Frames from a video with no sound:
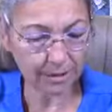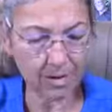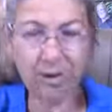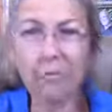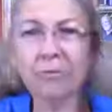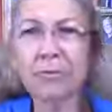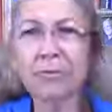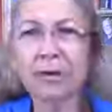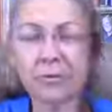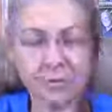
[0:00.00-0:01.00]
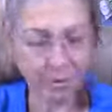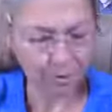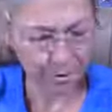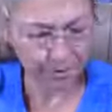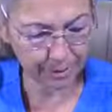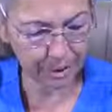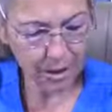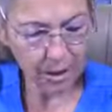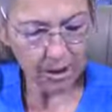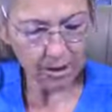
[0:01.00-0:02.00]
I don't know if I'm pronouncing her name right, but
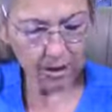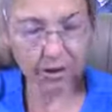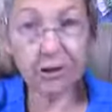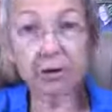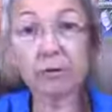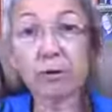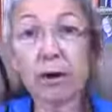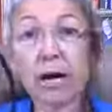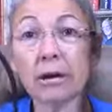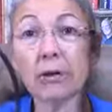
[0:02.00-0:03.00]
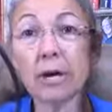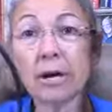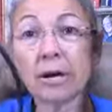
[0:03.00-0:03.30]
uh, she lives in Ohio,